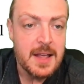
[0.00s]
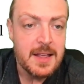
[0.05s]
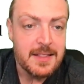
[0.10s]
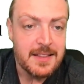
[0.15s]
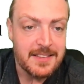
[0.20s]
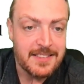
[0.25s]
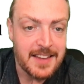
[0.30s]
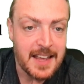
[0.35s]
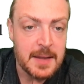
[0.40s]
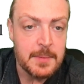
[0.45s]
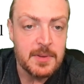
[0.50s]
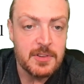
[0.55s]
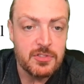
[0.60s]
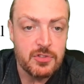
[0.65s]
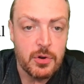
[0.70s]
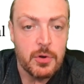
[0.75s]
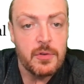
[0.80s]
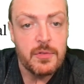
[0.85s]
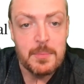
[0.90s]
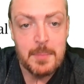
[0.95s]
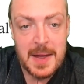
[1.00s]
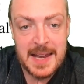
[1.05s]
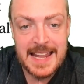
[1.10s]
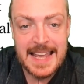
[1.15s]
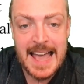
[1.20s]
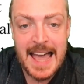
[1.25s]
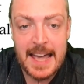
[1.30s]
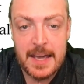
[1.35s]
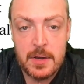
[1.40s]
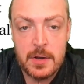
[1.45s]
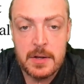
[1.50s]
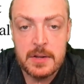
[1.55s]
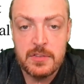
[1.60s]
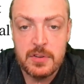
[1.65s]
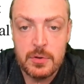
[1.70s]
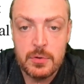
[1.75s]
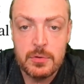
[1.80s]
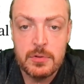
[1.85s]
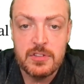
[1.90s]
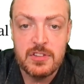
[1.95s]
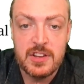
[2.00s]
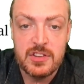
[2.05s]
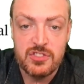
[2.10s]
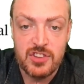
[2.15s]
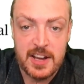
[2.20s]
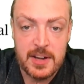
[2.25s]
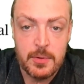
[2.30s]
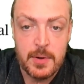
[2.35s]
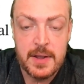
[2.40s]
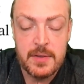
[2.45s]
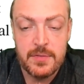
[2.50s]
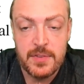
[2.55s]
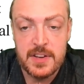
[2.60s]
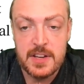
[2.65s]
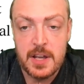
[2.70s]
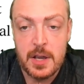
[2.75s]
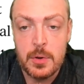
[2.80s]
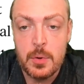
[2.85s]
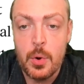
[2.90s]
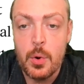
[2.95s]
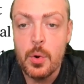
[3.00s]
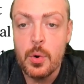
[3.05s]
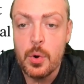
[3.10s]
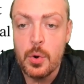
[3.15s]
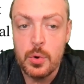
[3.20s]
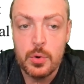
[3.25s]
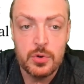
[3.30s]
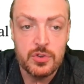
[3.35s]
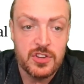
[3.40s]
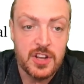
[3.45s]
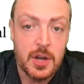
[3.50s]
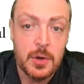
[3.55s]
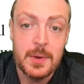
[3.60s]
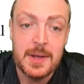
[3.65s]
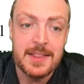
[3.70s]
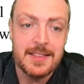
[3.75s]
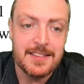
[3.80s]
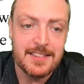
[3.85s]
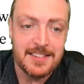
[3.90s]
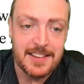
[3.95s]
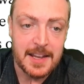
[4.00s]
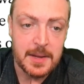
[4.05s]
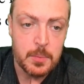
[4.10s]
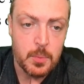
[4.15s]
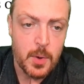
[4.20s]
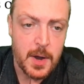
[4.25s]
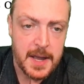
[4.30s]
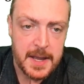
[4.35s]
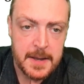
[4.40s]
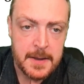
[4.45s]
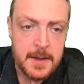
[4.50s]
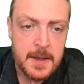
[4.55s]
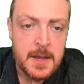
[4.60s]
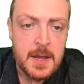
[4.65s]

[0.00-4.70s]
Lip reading: The same is true of many AI tools that generate video or audio in the same way.